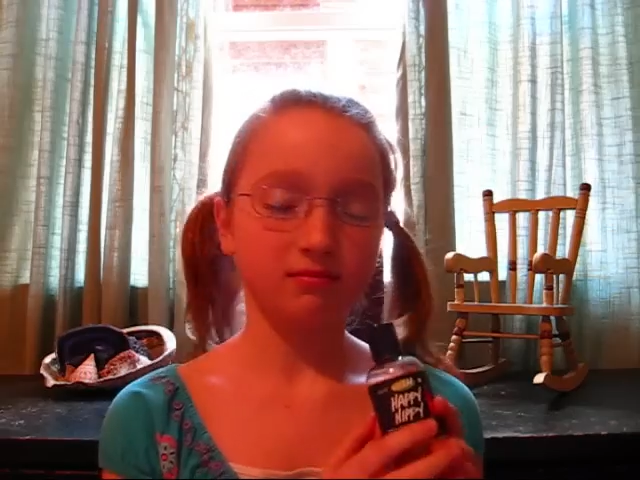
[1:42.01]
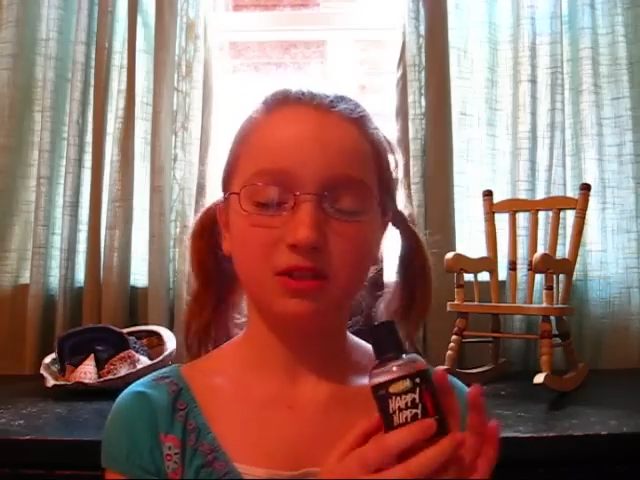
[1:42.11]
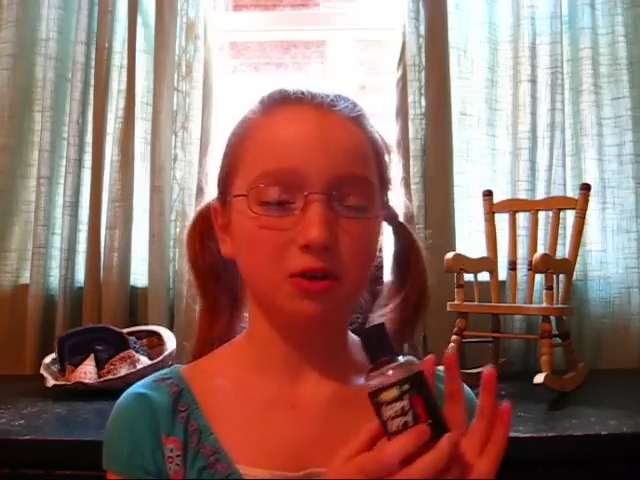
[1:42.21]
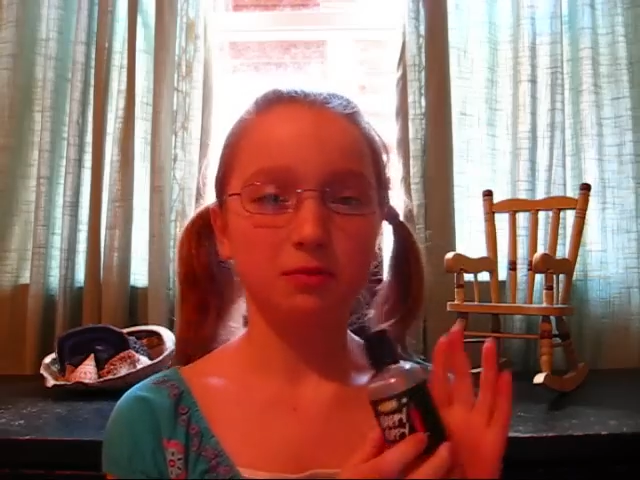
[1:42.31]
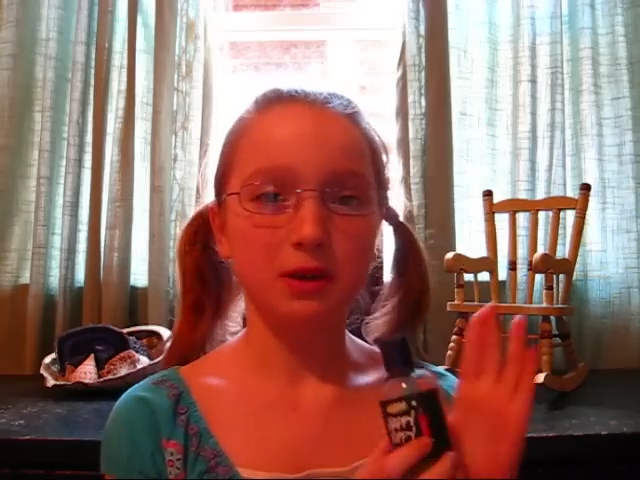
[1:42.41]

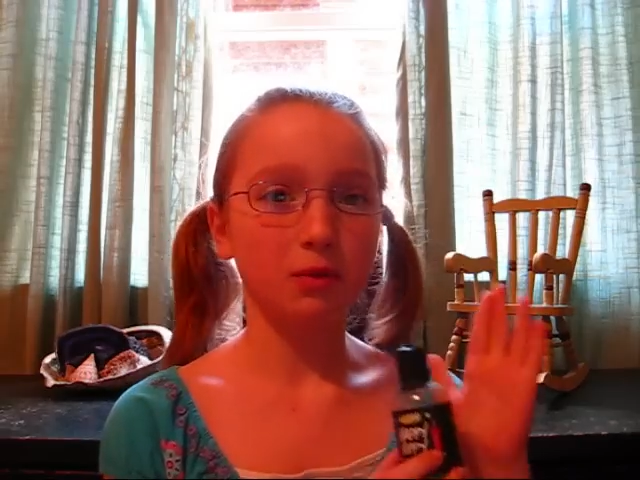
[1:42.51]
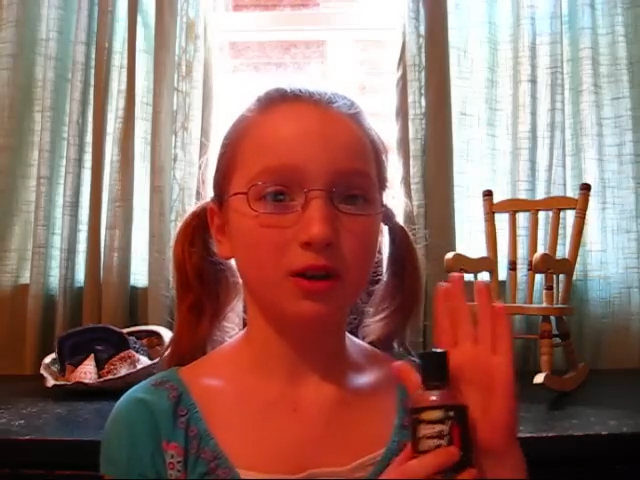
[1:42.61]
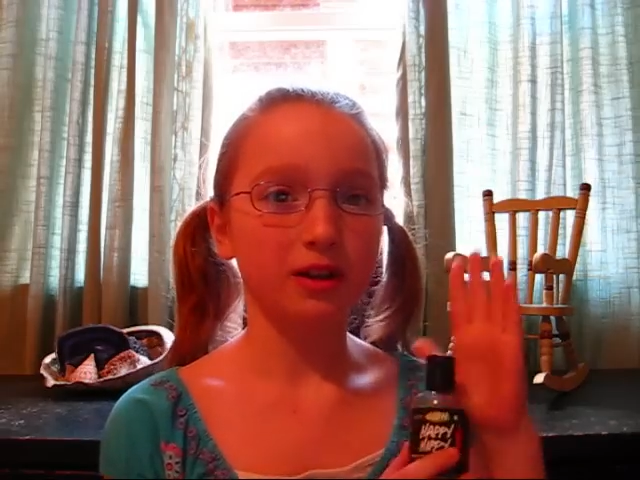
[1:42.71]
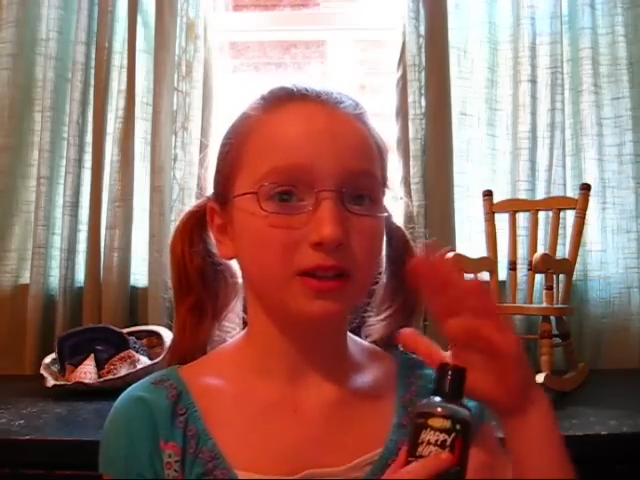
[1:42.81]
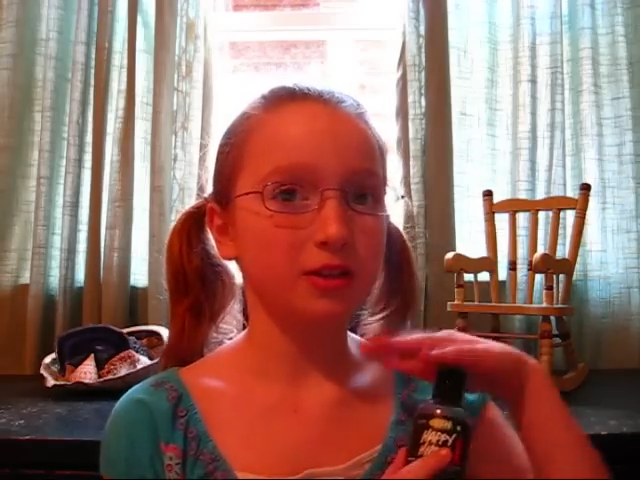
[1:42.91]
don't be
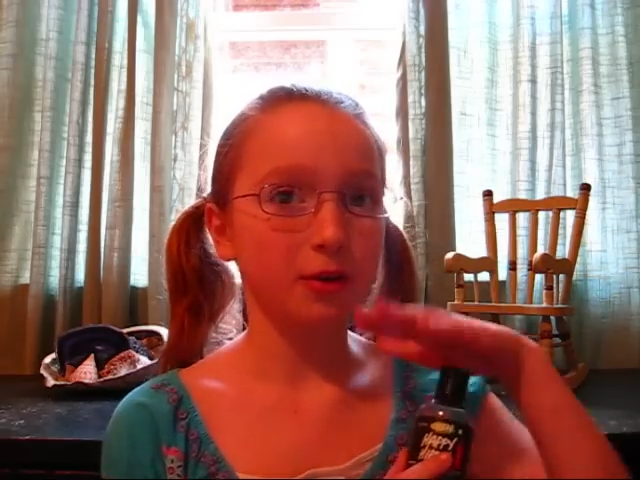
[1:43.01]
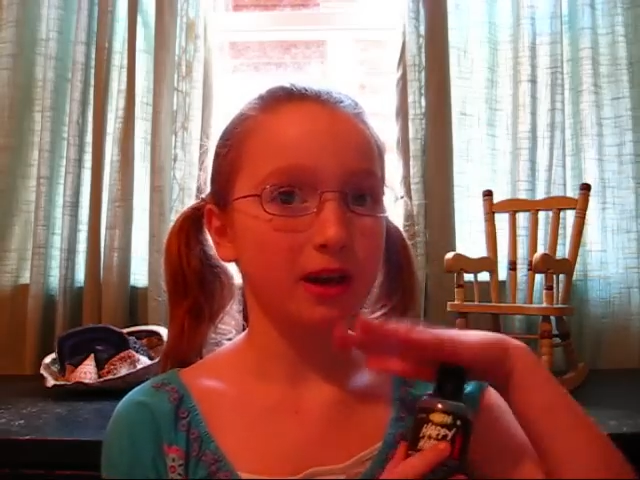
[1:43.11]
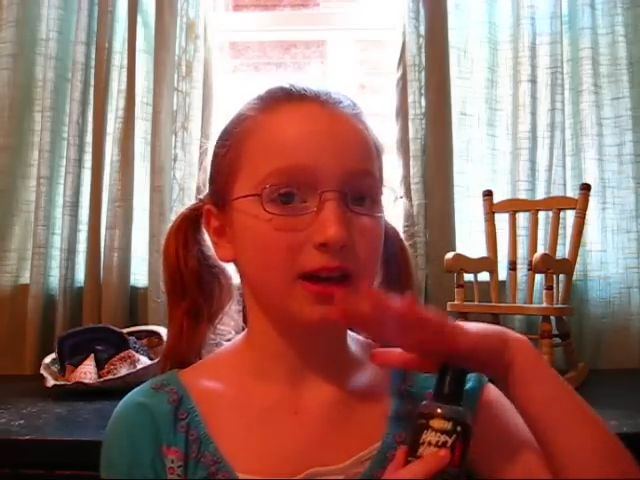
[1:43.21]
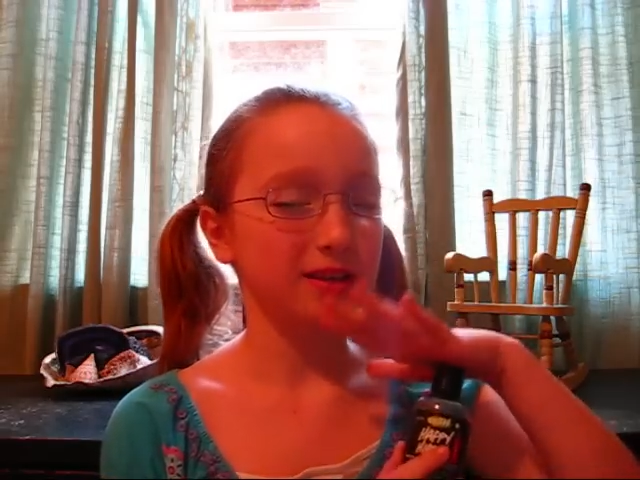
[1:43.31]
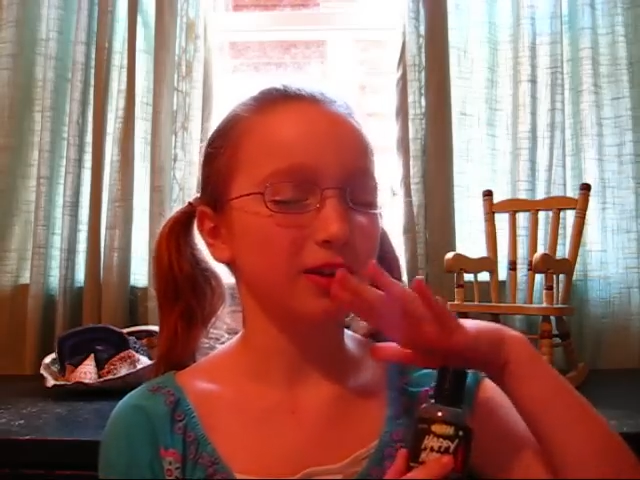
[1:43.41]
worried. It's
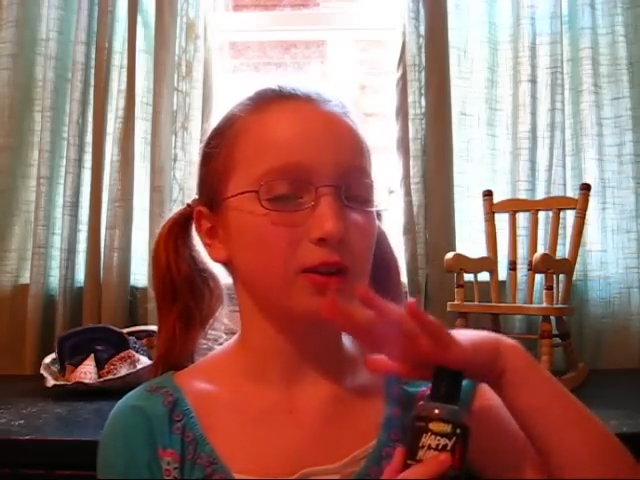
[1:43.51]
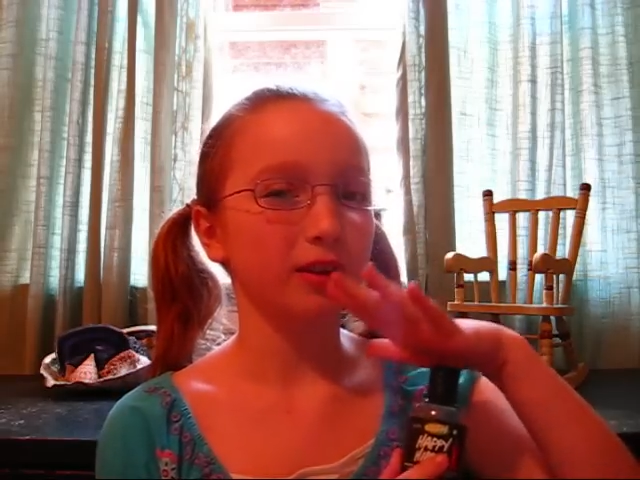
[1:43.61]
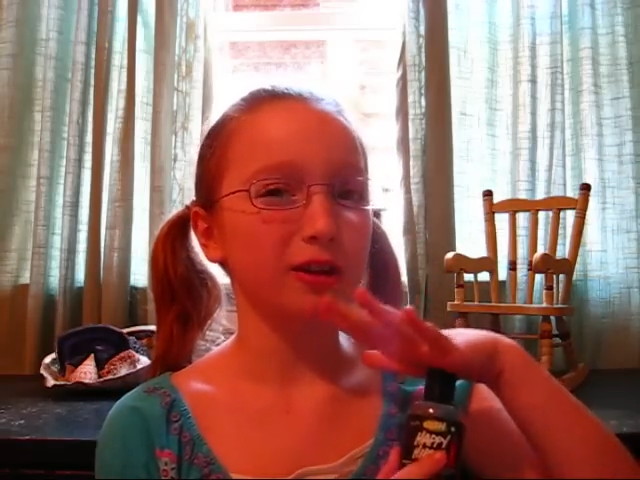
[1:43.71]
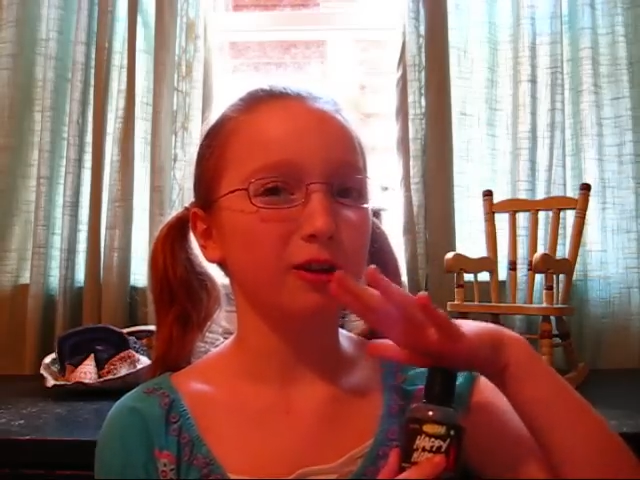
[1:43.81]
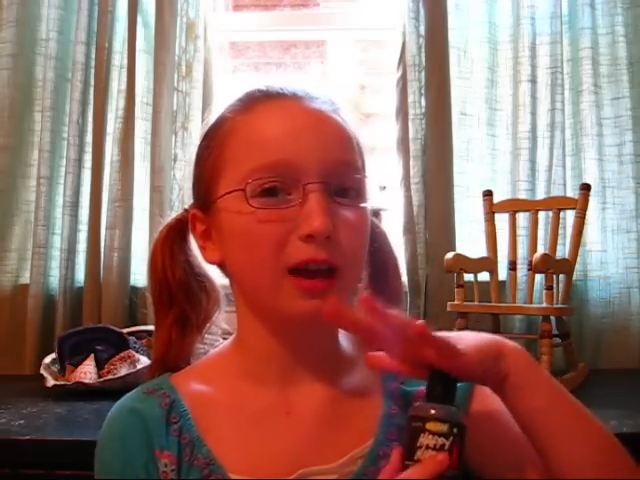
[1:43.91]
okay. It's a
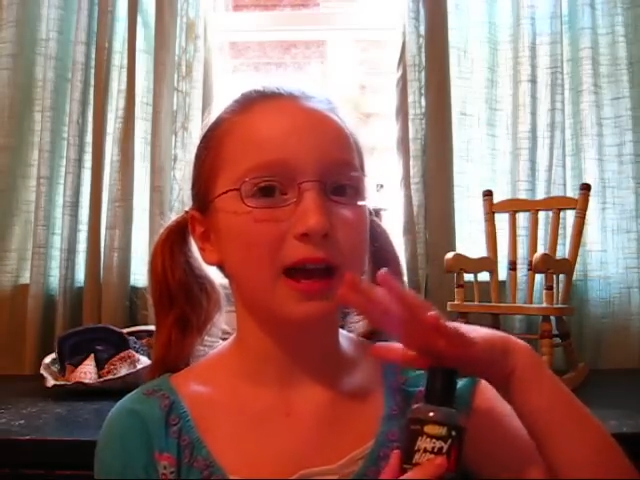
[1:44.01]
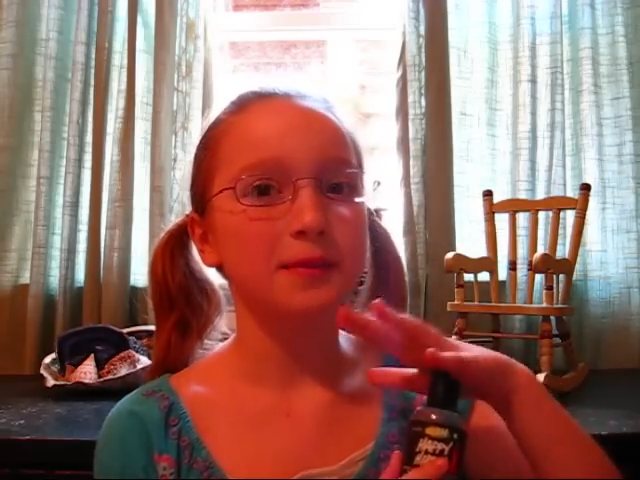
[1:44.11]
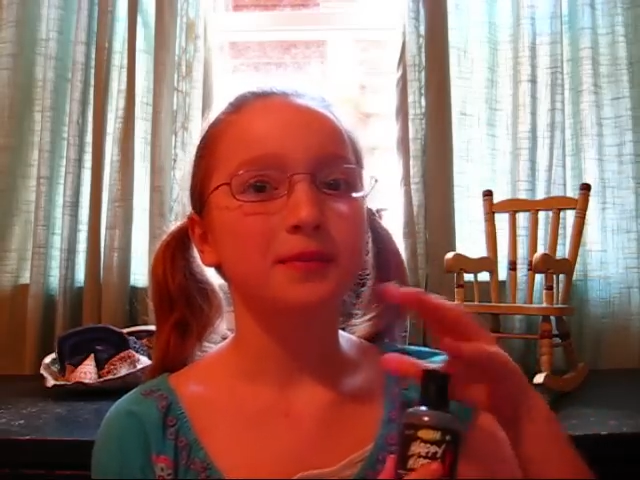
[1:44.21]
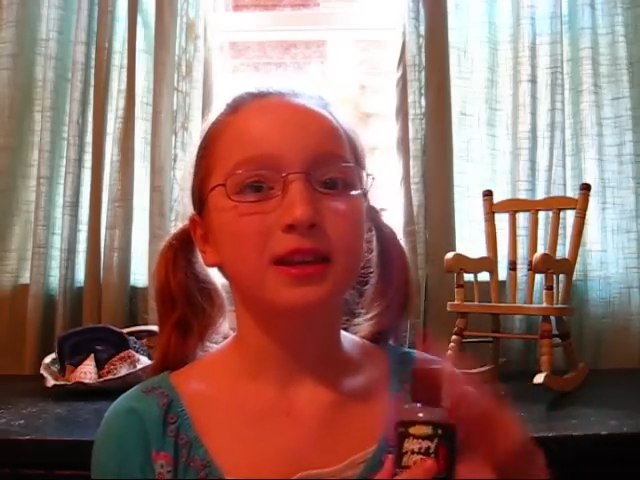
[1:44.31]
good little guy.